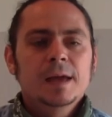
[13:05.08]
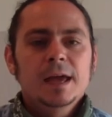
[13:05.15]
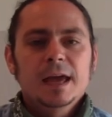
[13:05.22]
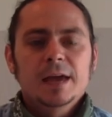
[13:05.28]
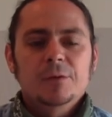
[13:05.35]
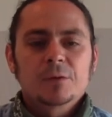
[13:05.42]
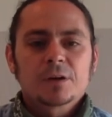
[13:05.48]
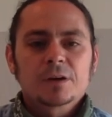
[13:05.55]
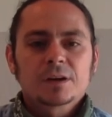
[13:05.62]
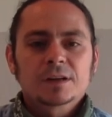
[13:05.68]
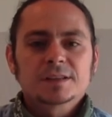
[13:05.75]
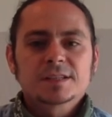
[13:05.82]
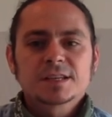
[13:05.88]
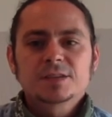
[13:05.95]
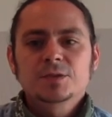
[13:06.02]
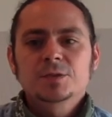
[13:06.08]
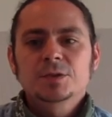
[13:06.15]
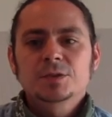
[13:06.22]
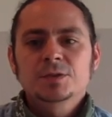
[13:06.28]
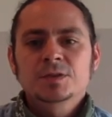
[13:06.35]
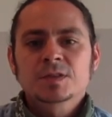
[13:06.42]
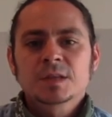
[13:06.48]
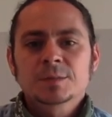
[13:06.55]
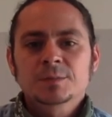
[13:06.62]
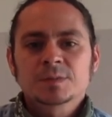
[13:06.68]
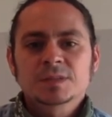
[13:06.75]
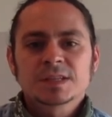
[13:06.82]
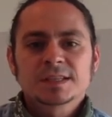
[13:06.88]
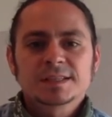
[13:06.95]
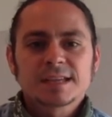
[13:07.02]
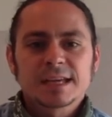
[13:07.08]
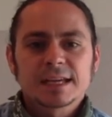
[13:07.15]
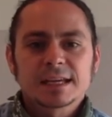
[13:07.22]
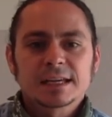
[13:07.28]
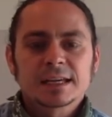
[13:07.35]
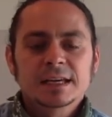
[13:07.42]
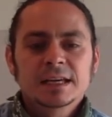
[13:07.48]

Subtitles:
and we're going to continue to use them today.